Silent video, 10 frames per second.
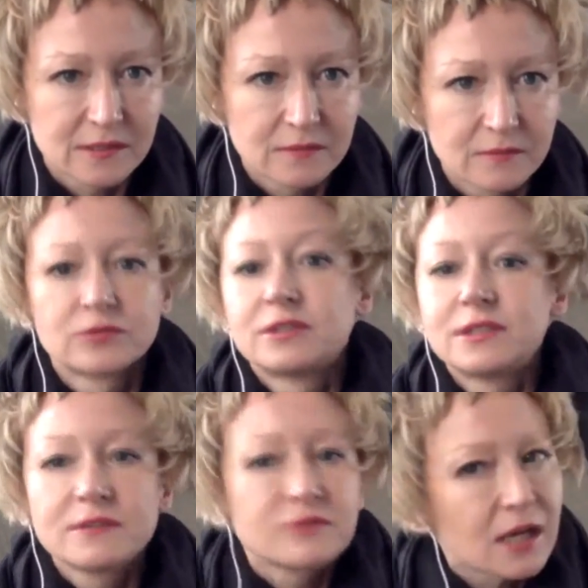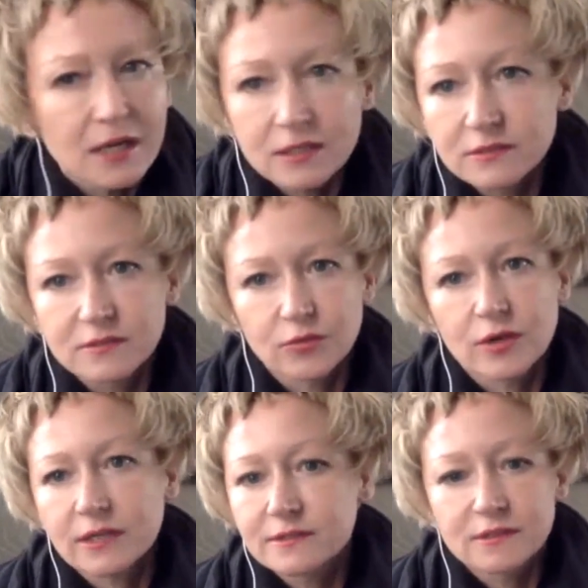but simply to the dividends
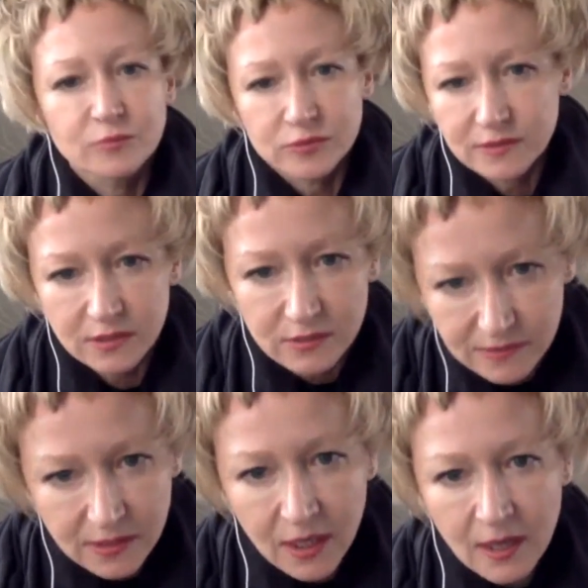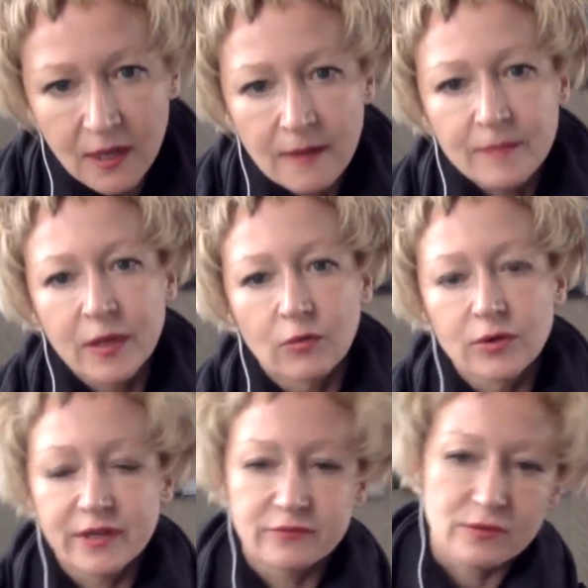or exit proceeds or
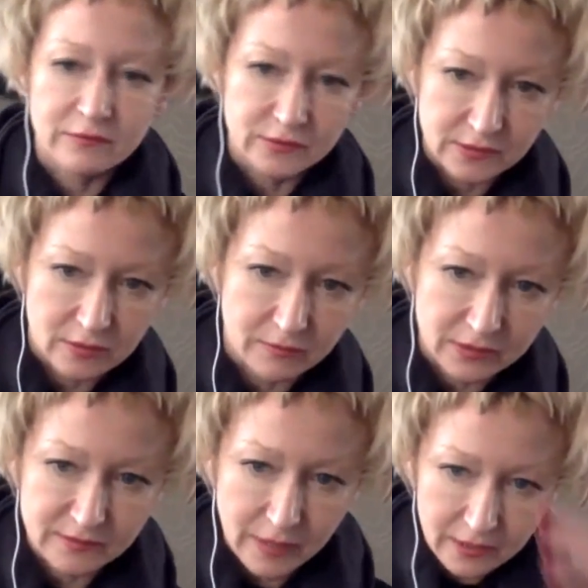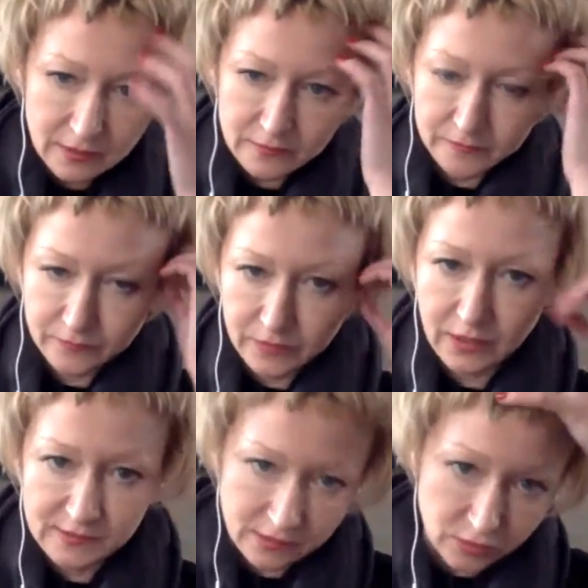whatever revenues the company is making
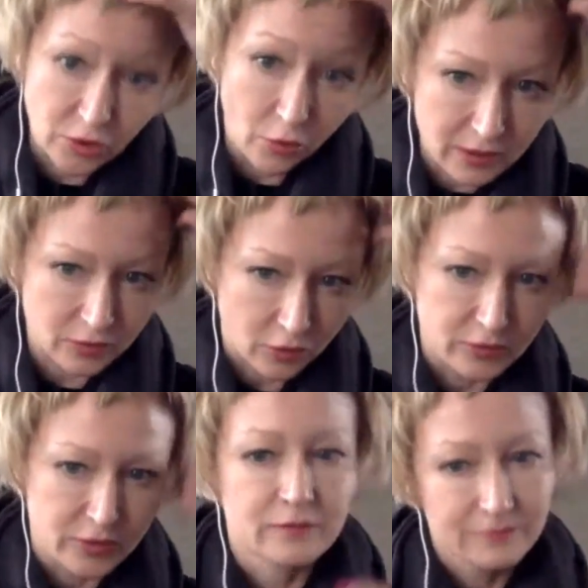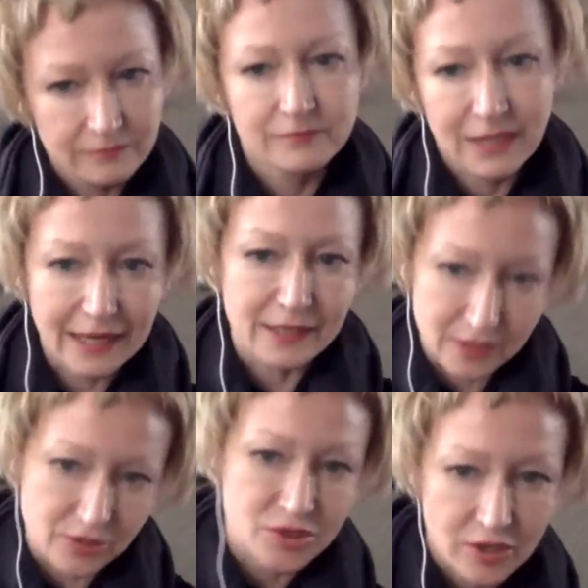as a token holder,
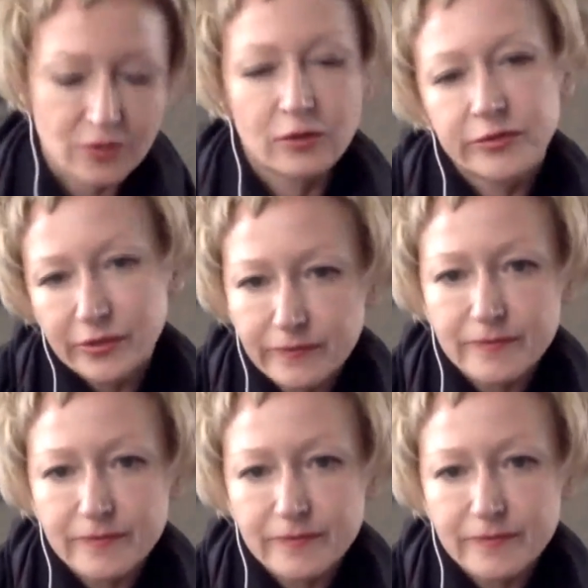i.e. shareholder.